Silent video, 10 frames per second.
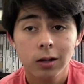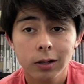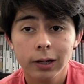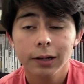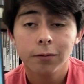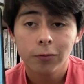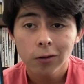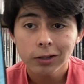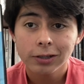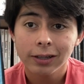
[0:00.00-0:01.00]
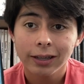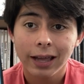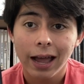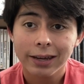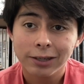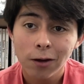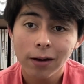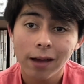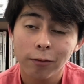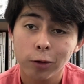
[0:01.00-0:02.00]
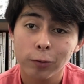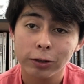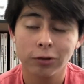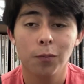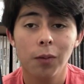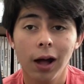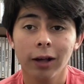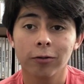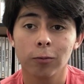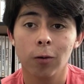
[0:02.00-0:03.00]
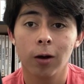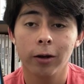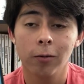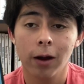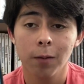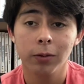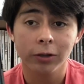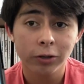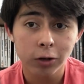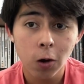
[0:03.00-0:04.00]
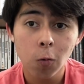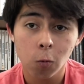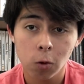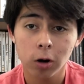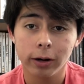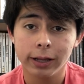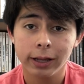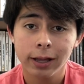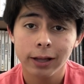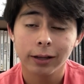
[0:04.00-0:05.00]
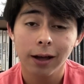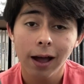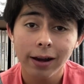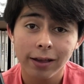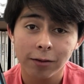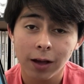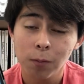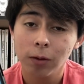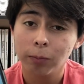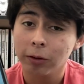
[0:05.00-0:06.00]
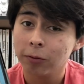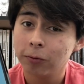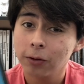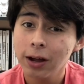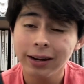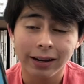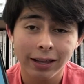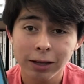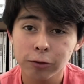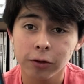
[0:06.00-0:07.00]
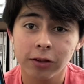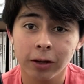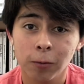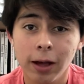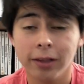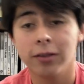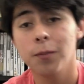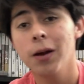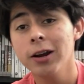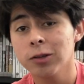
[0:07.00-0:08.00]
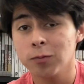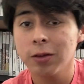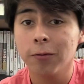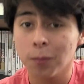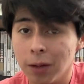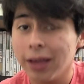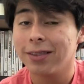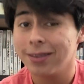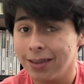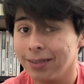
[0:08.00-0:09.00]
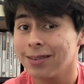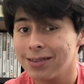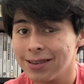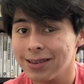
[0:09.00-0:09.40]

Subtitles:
Unfortunately, I don't have the original box for WarioWare, but don't worry. God has come up with fun and interesting ways to punish me for my sins.